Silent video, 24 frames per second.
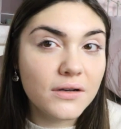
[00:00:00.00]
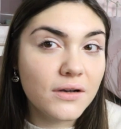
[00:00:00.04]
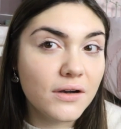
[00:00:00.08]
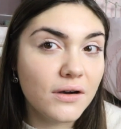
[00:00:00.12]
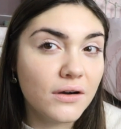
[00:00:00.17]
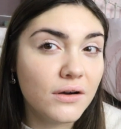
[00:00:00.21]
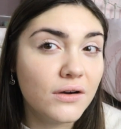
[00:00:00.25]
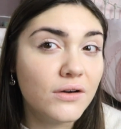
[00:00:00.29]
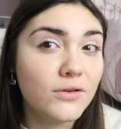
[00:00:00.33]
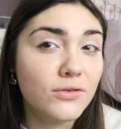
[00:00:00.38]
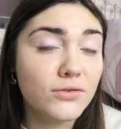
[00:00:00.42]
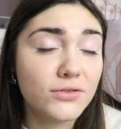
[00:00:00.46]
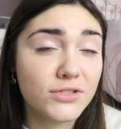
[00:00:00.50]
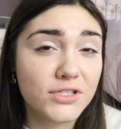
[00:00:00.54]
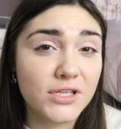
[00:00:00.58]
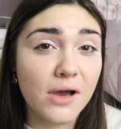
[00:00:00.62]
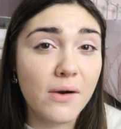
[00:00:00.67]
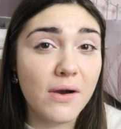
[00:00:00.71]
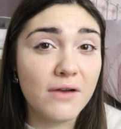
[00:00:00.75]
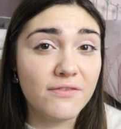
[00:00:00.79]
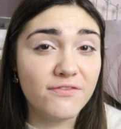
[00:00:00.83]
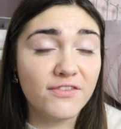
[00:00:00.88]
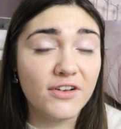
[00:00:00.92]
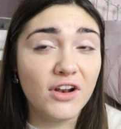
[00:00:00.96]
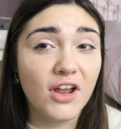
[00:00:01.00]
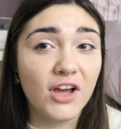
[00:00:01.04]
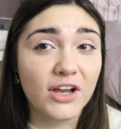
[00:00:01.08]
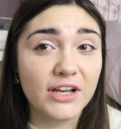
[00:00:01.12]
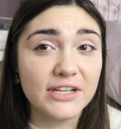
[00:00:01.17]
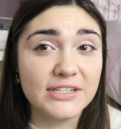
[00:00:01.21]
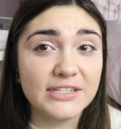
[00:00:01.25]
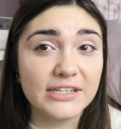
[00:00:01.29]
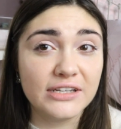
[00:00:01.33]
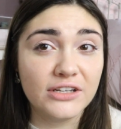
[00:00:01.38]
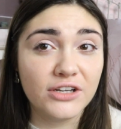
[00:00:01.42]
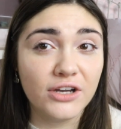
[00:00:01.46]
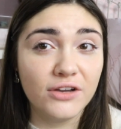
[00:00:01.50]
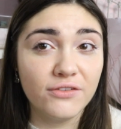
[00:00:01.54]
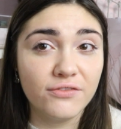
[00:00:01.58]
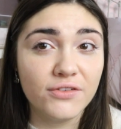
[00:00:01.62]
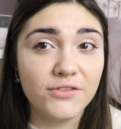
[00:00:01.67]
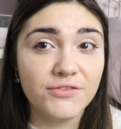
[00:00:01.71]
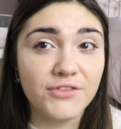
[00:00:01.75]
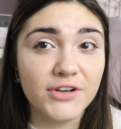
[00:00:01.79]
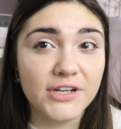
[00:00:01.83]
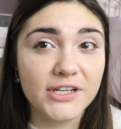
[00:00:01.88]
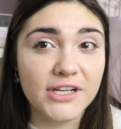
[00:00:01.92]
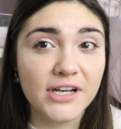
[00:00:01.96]
Oh, also, I feel like I did go for
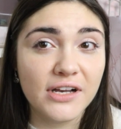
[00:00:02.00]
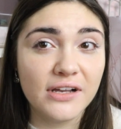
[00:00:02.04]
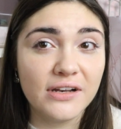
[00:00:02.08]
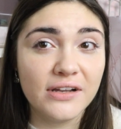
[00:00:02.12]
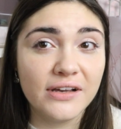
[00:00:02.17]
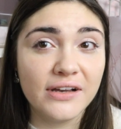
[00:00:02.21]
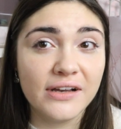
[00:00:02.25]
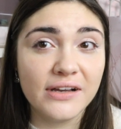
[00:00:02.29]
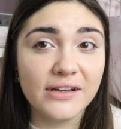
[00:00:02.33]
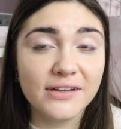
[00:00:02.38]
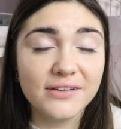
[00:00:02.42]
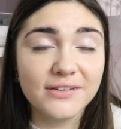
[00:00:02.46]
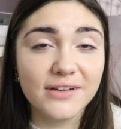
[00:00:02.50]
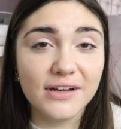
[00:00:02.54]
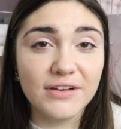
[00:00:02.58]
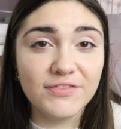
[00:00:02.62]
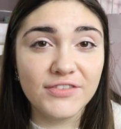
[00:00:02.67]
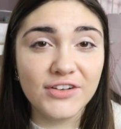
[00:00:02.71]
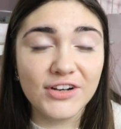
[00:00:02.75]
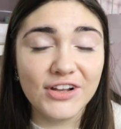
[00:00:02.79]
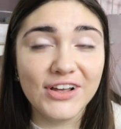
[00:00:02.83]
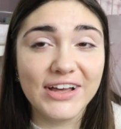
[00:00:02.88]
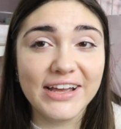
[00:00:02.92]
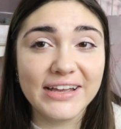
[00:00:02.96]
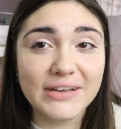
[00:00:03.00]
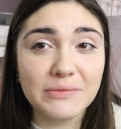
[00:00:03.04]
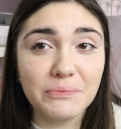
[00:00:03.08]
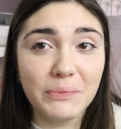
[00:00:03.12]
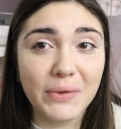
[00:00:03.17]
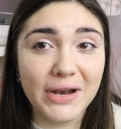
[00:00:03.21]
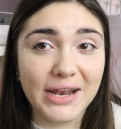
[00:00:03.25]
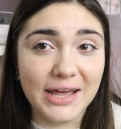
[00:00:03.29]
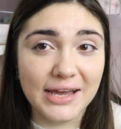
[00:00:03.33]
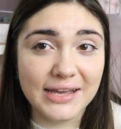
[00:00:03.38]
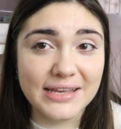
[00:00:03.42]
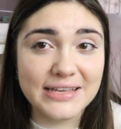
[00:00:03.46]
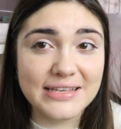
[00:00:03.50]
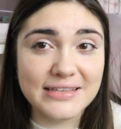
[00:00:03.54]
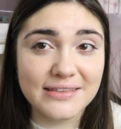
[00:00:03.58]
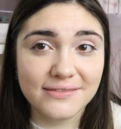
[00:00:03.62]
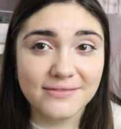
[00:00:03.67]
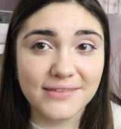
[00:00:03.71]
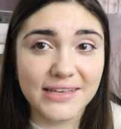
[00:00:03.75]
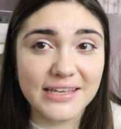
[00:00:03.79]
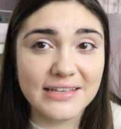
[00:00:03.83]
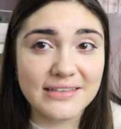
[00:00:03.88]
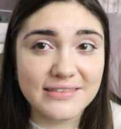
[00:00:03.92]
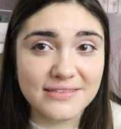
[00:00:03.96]
the right colour. I feel like black is
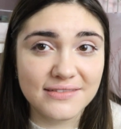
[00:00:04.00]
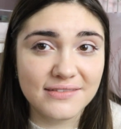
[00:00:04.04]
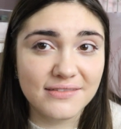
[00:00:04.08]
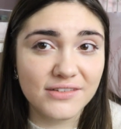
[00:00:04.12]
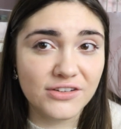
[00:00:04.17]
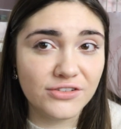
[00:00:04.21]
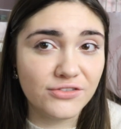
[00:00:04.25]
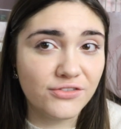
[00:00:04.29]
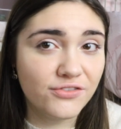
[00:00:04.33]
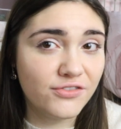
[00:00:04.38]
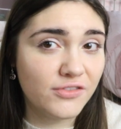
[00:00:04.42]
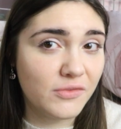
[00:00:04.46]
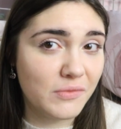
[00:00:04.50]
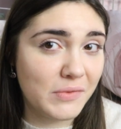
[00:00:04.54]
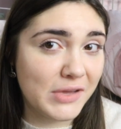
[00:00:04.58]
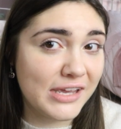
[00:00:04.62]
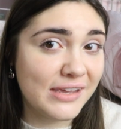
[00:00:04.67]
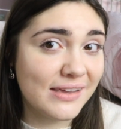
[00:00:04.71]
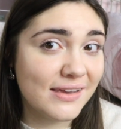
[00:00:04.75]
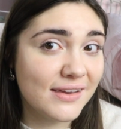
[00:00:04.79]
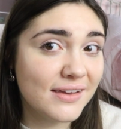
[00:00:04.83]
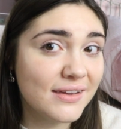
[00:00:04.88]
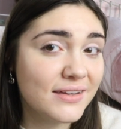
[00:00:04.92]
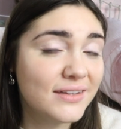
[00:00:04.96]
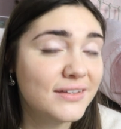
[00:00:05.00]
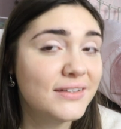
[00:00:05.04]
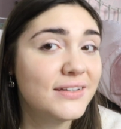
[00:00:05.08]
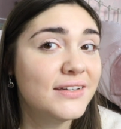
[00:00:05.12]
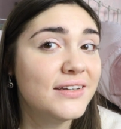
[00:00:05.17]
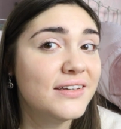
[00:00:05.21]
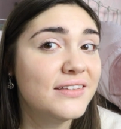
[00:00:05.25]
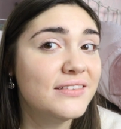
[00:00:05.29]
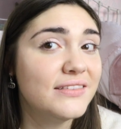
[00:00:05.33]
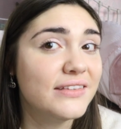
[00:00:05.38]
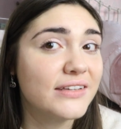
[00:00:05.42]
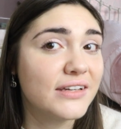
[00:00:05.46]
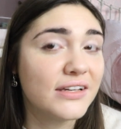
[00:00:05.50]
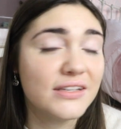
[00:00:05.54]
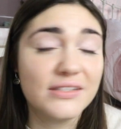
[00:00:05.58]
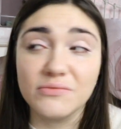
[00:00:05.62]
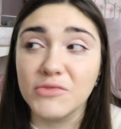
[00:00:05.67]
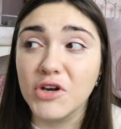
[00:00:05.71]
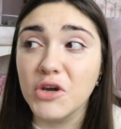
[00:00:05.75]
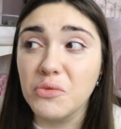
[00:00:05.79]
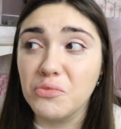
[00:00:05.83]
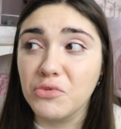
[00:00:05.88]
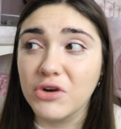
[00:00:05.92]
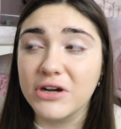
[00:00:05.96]
good for me because
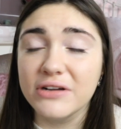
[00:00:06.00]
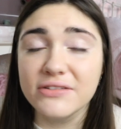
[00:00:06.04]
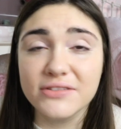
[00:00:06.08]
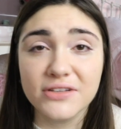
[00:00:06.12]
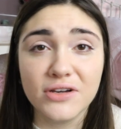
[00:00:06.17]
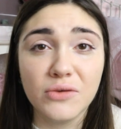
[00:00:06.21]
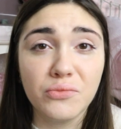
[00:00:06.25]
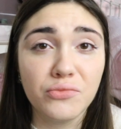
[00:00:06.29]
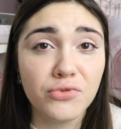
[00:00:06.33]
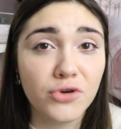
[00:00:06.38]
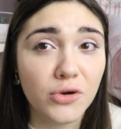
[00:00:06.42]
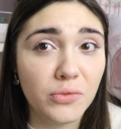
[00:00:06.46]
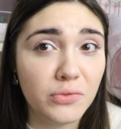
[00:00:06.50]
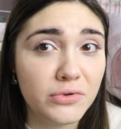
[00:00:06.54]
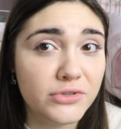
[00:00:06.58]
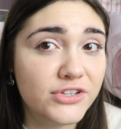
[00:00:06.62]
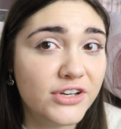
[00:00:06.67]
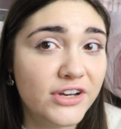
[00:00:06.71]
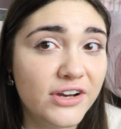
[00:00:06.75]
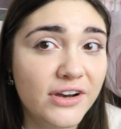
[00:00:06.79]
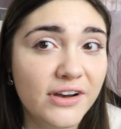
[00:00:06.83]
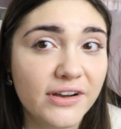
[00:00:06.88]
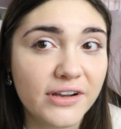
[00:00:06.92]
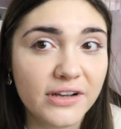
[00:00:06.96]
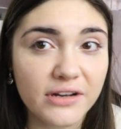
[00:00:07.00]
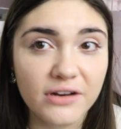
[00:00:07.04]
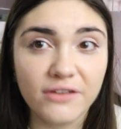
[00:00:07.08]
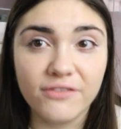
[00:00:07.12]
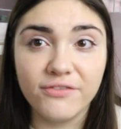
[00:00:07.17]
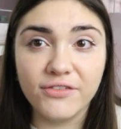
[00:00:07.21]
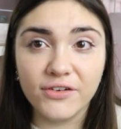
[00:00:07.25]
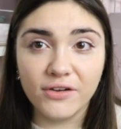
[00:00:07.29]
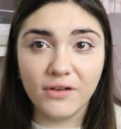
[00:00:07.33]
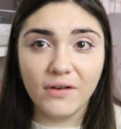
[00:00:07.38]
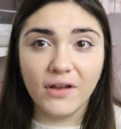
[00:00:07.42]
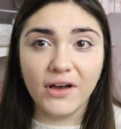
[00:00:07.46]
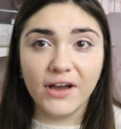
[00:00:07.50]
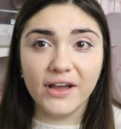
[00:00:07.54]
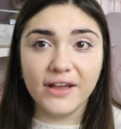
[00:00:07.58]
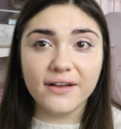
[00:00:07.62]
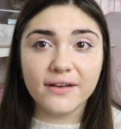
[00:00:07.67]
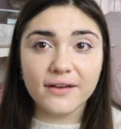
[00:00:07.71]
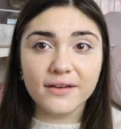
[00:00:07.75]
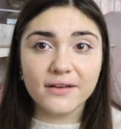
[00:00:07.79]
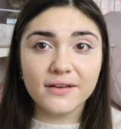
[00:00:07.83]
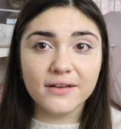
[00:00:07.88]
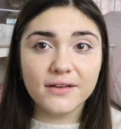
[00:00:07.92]
my brows are proper dark and I feel like